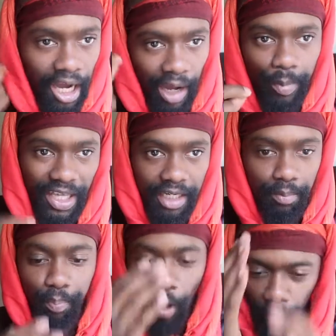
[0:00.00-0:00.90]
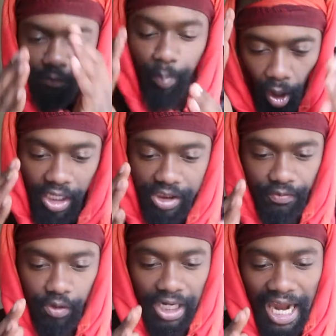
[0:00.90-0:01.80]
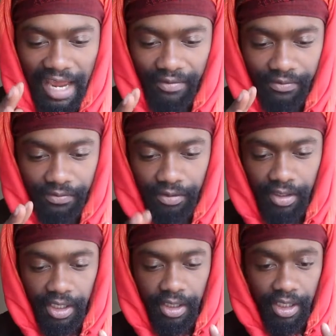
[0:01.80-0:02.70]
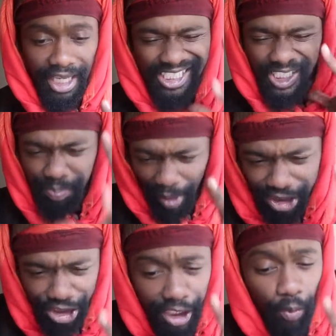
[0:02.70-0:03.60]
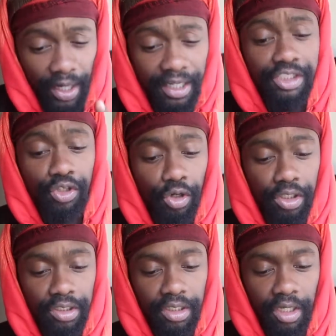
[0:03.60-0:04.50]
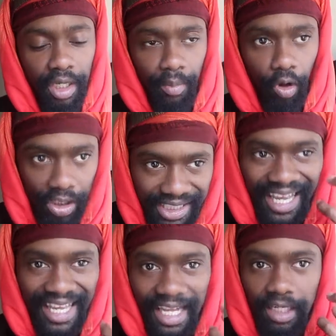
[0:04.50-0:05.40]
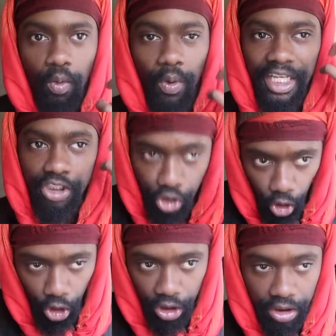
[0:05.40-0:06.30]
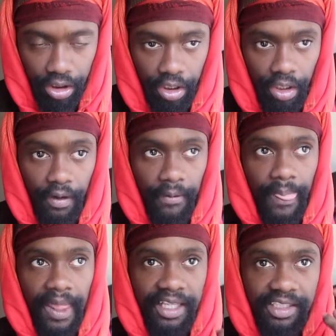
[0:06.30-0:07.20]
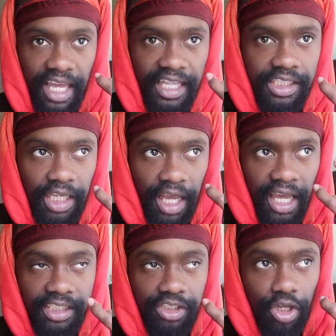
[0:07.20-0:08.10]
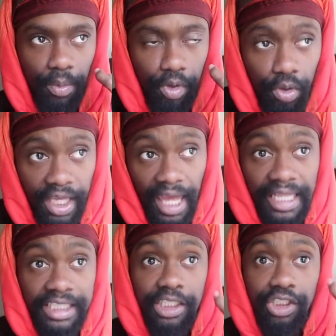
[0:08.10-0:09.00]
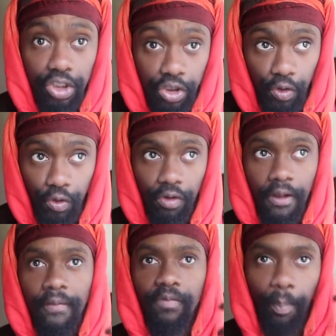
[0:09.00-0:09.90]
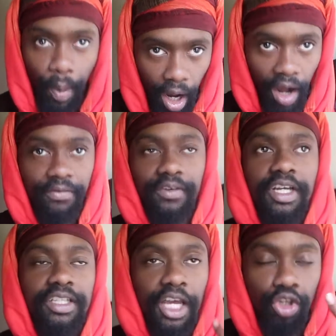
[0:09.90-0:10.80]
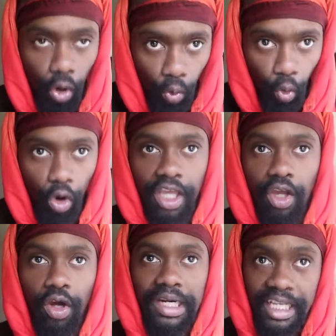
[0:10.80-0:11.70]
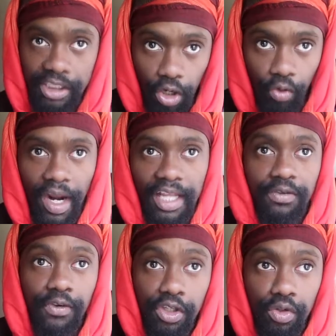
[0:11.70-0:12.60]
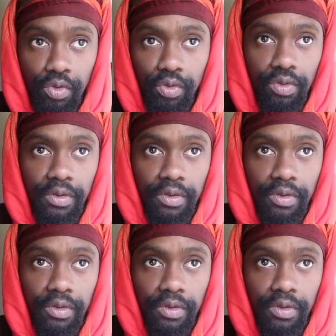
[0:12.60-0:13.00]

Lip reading: up in both parts of your life, especially when it's good, because again, when it's good, it's communicating to you the path that you're walking on is correct for you.